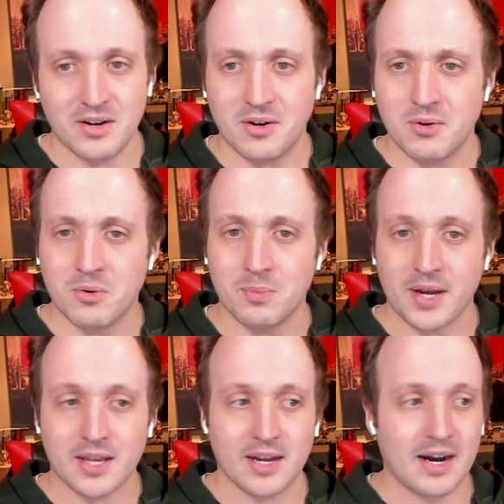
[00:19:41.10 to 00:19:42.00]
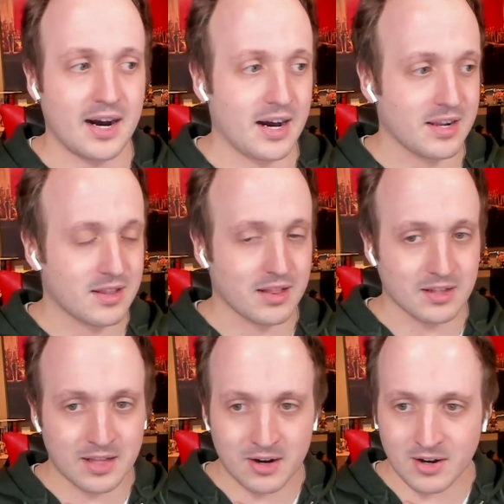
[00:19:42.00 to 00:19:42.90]
Oh my god. The
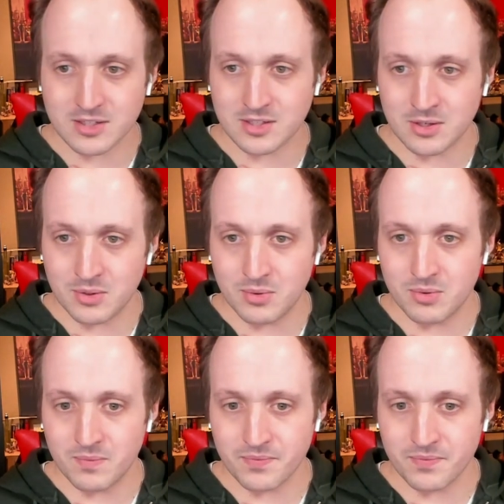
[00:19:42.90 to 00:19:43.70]
lyrics too.